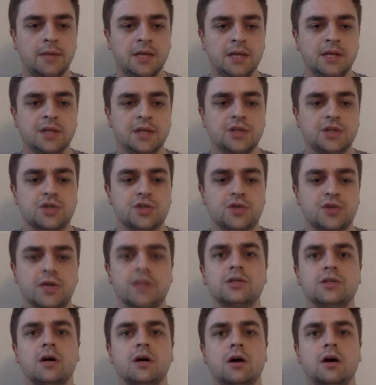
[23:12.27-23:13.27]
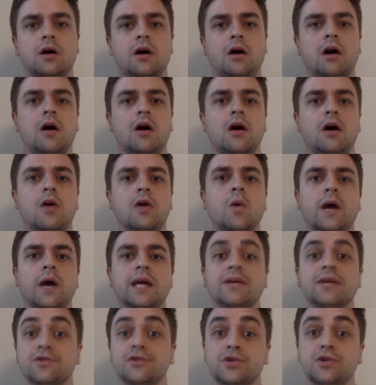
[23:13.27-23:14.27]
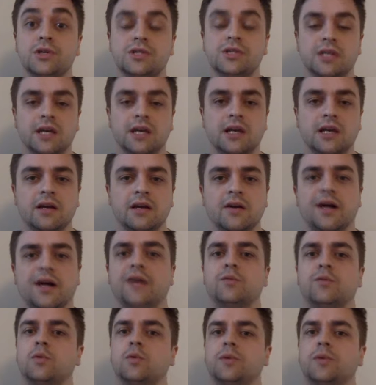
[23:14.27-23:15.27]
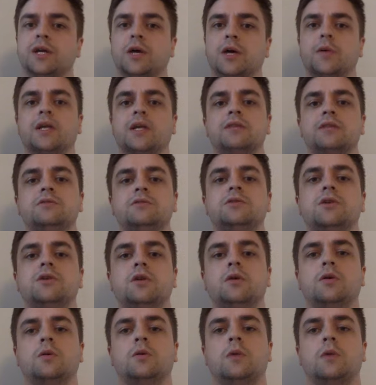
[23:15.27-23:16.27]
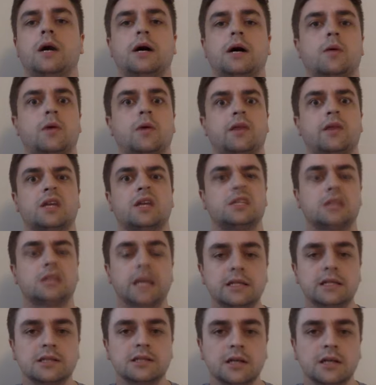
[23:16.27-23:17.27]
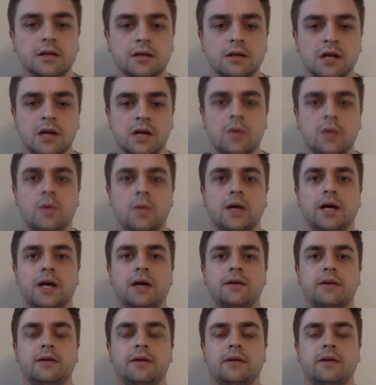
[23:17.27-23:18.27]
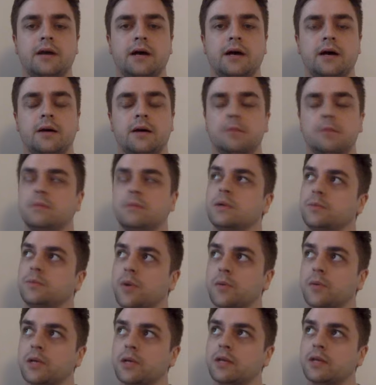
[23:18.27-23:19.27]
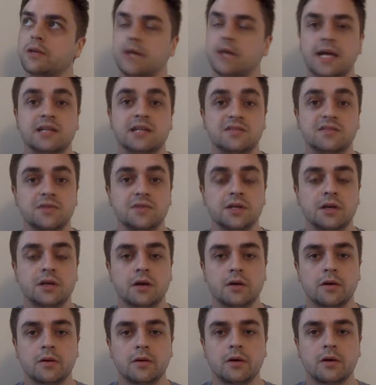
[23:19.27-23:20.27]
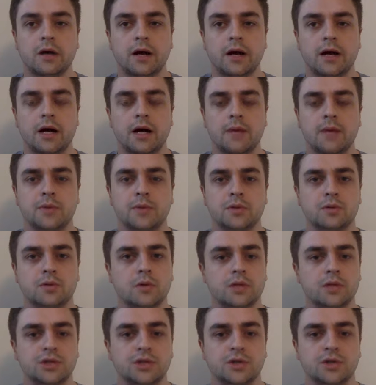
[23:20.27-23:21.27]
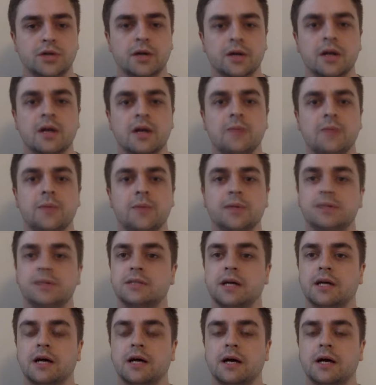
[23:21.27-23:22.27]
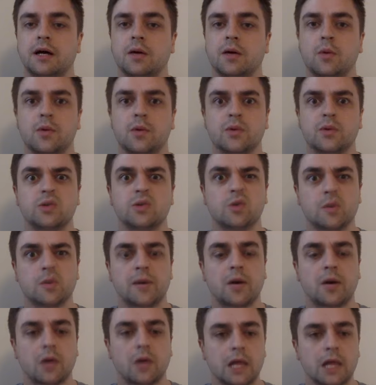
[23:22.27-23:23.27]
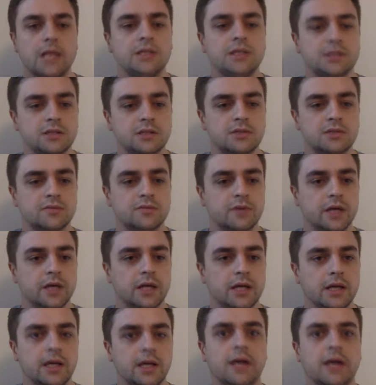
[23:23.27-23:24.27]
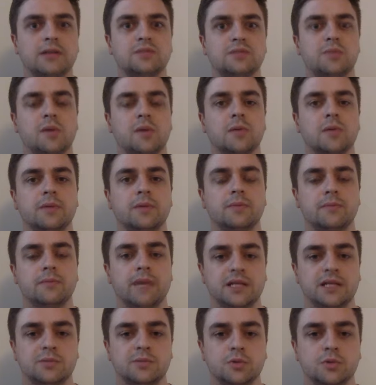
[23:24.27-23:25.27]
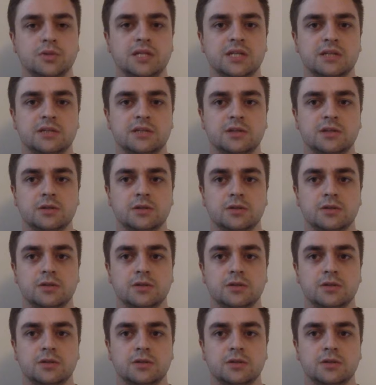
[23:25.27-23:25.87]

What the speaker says: Strings are quite interesting, and we'll be going into why that is later when probably in the next video. I'm not quite sure yet, but when we talk about lists, really, yeah, it probably makes more sense to